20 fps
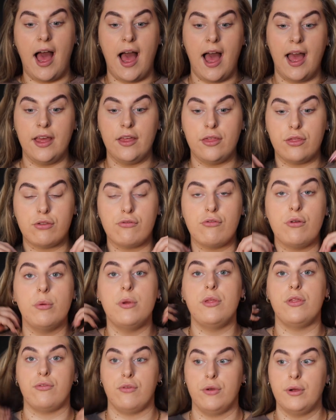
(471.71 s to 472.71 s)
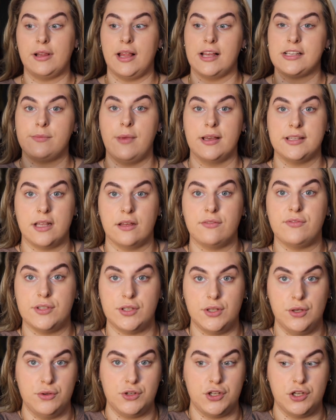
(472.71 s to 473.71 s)
I through and through class myself
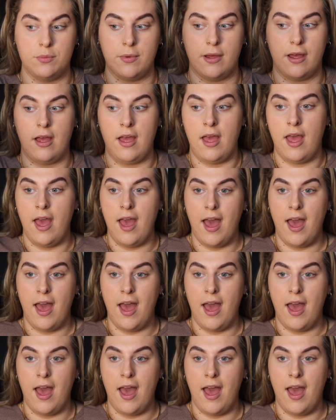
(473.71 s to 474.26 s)
as a YouTuber.